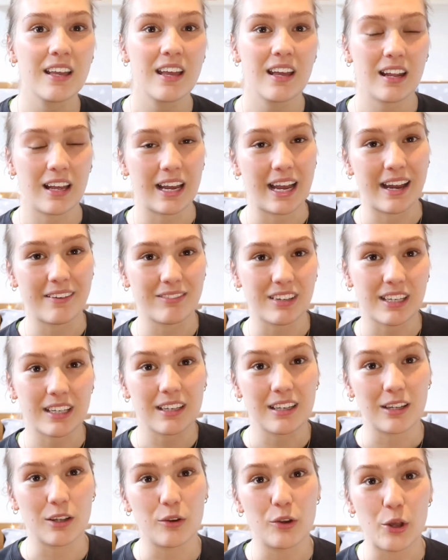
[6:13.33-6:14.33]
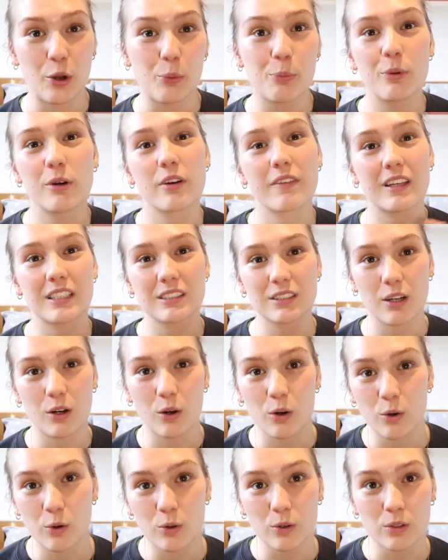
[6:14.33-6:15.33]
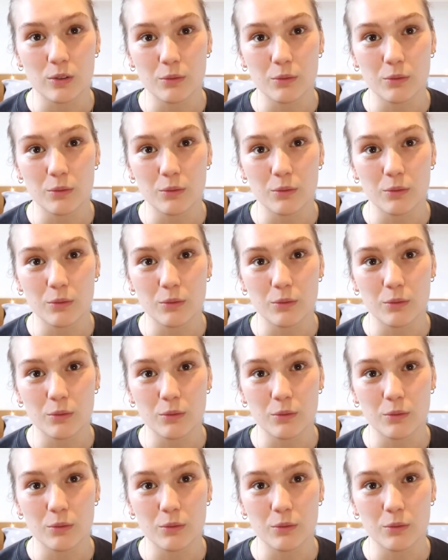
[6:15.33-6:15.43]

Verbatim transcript: I have like a little notebook that's got all